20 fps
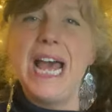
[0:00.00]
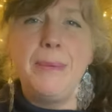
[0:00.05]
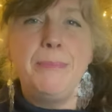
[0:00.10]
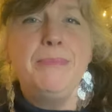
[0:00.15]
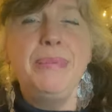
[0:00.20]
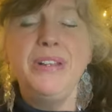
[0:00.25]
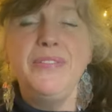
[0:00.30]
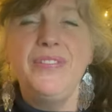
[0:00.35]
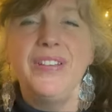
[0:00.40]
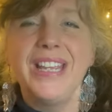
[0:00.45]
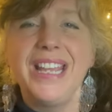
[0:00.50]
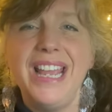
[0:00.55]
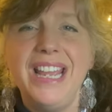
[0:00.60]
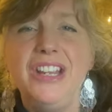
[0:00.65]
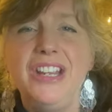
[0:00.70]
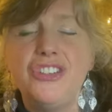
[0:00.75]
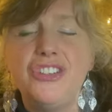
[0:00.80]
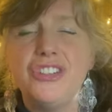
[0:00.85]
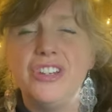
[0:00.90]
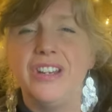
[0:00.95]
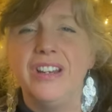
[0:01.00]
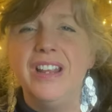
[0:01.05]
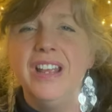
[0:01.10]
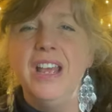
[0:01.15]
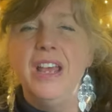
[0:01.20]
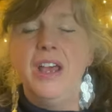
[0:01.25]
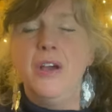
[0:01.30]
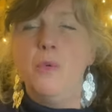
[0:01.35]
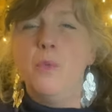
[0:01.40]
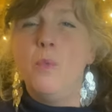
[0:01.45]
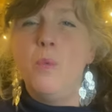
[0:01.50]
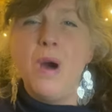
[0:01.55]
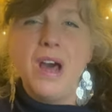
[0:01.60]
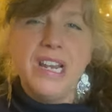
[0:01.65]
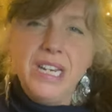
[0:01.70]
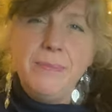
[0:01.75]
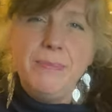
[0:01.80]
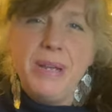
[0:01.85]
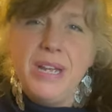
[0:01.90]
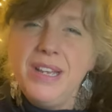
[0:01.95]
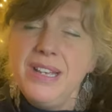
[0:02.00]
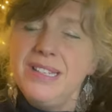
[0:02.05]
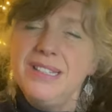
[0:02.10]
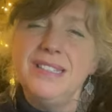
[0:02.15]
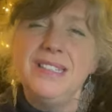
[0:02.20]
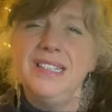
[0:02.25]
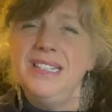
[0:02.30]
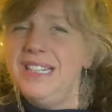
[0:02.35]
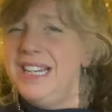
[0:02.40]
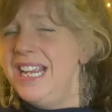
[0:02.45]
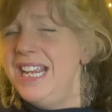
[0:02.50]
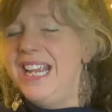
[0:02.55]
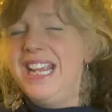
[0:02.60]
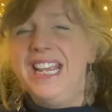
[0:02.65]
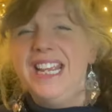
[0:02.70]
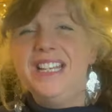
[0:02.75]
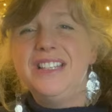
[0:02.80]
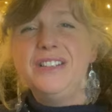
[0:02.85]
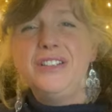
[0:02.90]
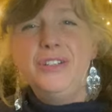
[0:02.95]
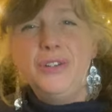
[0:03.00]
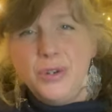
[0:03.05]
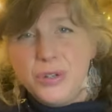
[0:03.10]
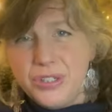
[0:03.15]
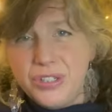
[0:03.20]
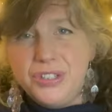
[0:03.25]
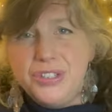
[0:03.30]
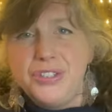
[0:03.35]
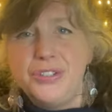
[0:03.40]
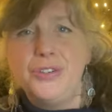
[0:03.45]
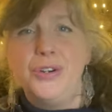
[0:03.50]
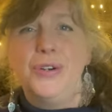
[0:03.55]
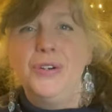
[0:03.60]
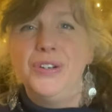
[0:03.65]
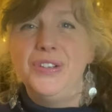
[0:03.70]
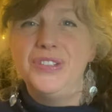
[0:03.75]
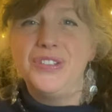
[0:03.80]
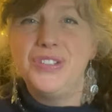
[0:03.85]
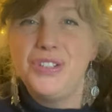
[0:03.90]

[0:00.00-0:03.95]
amplification. One person is not as strong as